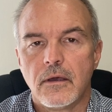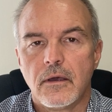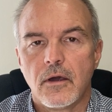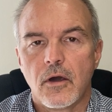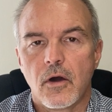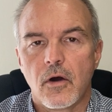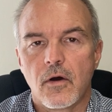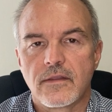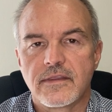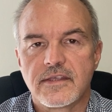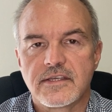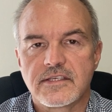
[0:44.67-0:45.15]

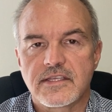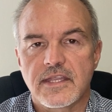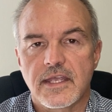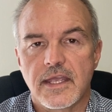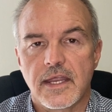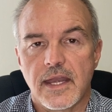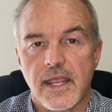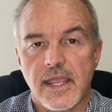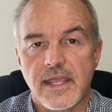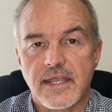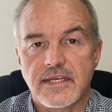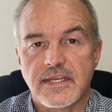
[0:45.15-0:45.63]
On this day
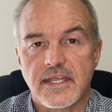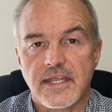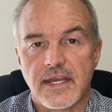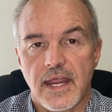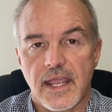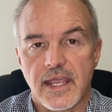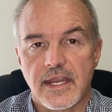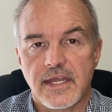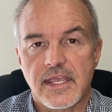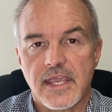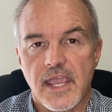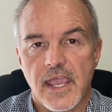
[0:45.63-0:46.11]
in
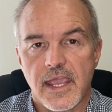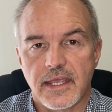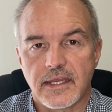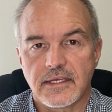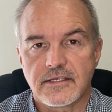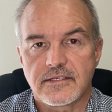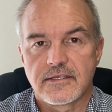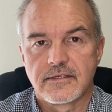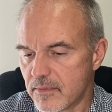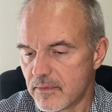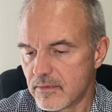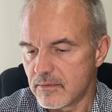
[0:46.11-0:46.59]

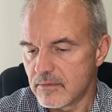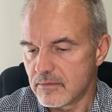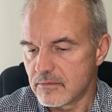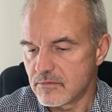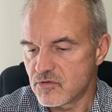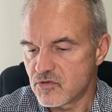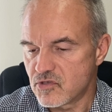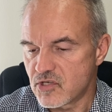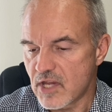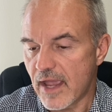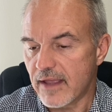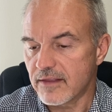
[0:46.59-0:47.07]
1888,
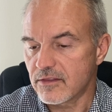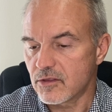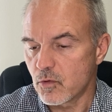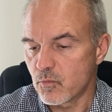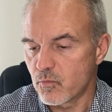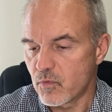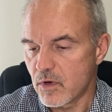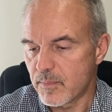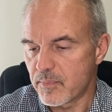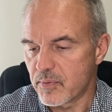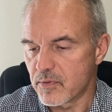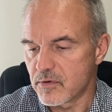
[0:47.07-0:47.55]
Jack the
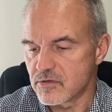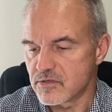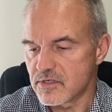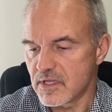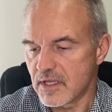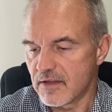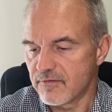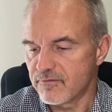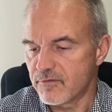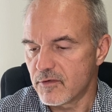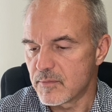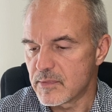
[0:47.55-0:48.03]
Ripper's
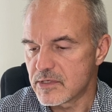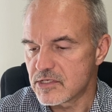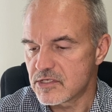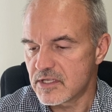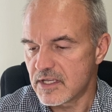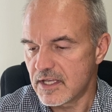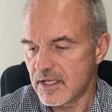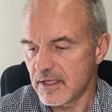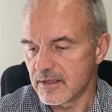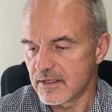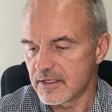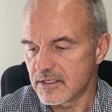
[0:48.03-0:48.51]
infamous
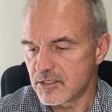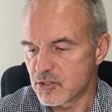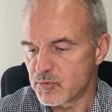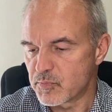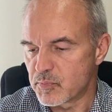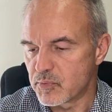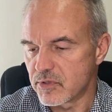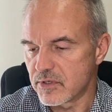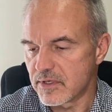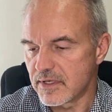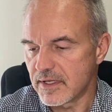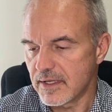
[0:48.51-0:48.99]
killing
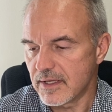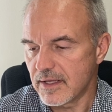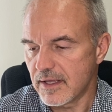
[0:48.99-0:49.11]
spree